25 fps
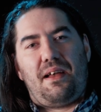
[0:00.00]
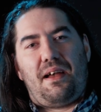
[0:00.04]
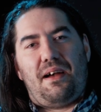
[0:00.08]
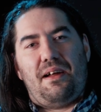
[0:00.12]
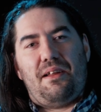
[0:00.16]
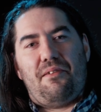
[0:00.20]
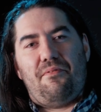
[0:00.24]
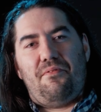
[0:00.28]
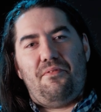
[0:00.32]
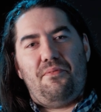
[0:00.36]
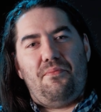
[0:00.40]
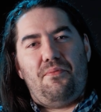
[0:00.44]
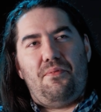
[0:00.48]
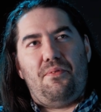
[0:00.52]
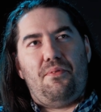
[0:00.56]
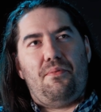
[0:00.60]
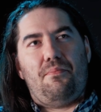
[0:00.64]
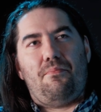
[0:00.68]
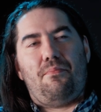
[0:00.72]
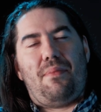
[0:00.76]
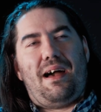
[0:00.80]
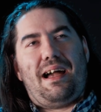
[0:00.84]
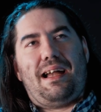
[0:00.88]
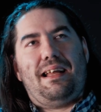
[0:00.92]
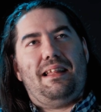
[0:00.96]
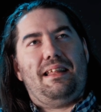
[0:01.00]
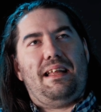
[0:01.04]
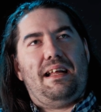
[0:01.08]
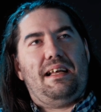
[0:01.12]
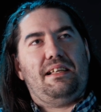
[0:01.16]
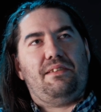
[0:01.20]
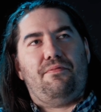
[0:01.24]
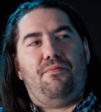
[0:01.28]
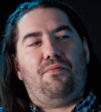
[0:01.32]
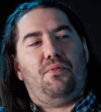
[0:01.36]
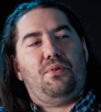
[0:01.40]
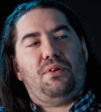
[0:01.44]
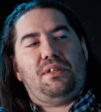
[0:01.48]
kind of back in the day,
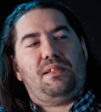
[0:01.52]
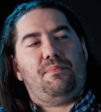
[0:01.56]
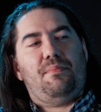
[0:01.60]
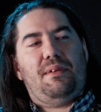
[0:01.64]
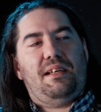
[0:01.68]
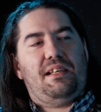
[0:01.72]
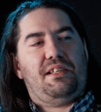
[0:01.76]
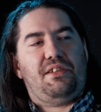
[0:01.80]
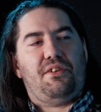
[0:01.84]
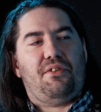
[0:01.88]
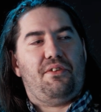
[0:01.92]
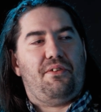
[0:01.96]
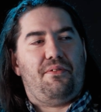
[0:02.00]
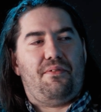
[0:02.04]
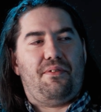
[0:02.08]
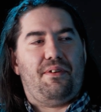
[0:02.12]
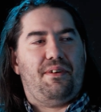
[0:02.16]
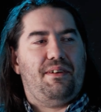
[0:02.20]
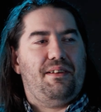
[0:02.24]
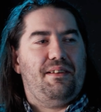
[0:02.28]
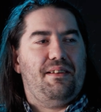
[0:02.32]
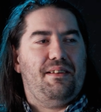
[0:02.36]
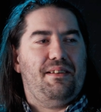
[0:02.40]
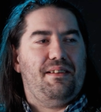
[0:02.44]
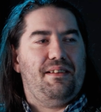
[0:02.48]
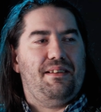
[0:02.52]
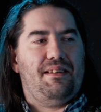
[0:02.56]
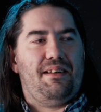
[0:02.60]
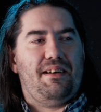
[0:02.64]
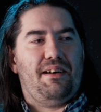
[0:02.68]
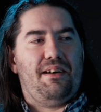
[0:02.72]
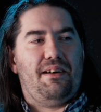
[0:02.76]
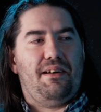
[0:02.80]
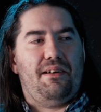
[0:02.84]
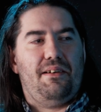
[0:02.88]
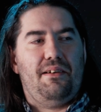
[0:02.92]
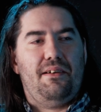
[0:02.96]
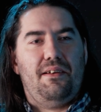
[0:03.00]
the Voice Meter and
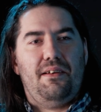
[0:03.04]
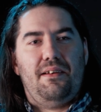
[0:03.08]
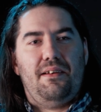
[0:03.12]
uh,